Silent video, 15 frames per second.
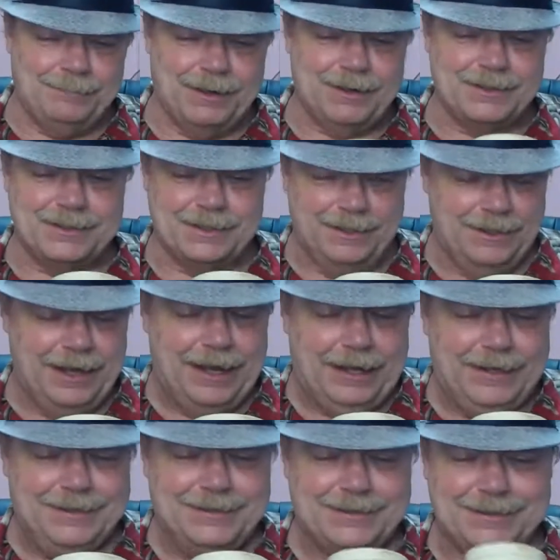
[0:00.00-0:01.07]
marginal,
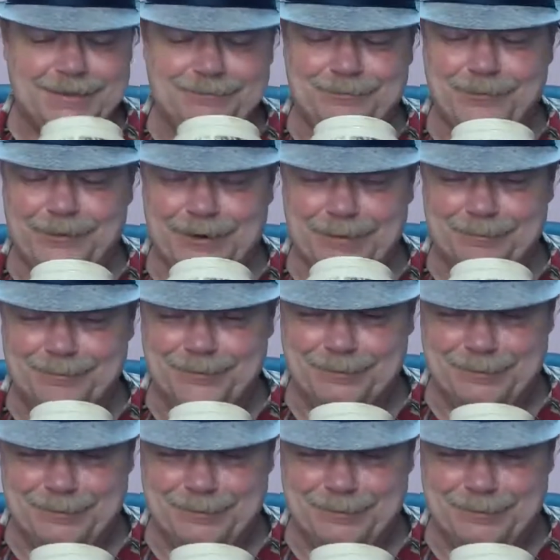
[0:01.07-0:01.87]
honestly, for him to